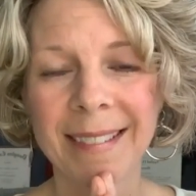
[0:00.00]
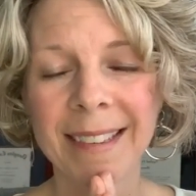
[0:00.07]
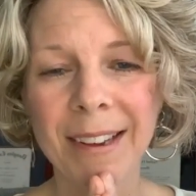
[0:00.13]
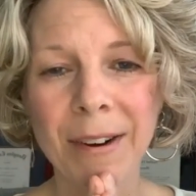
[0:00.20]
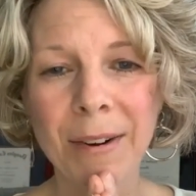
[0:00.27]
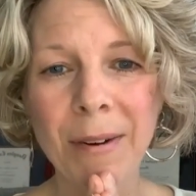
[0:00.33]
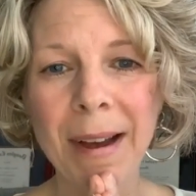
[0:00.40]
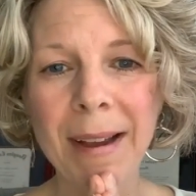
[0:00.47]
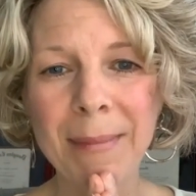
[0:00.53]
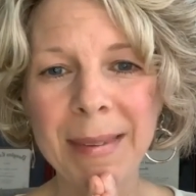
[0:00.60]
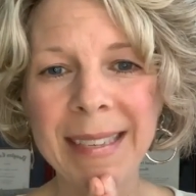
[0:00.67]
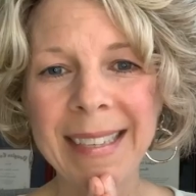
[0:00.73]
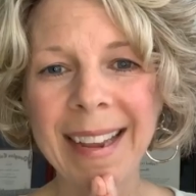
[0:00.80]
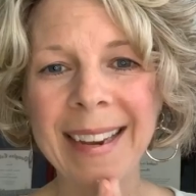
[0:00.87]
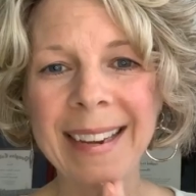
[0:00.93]
So I'm
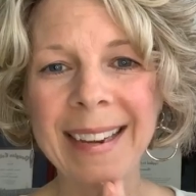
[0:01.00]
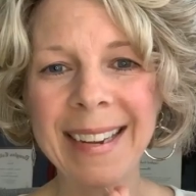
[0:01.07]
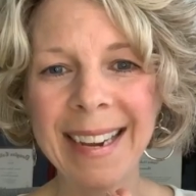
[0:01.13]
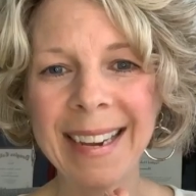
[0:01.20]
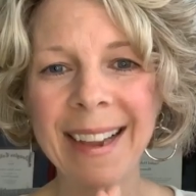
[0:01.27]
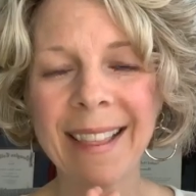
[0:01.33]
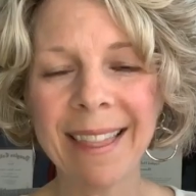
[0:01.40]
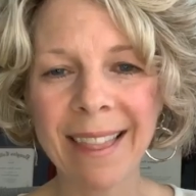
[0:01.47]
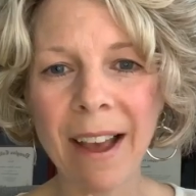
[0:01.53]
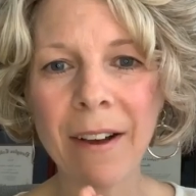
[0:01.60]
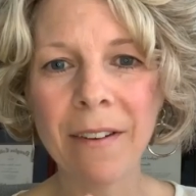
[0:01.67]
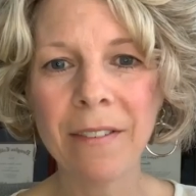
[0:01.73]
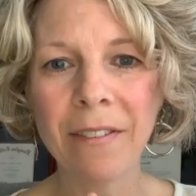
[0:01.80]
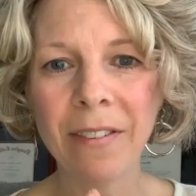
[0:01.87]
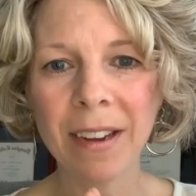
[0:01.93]
sending
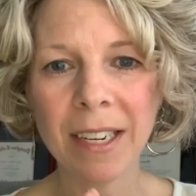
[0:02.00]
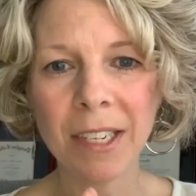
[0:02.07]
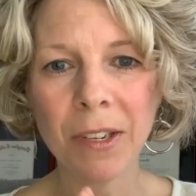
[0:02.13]
love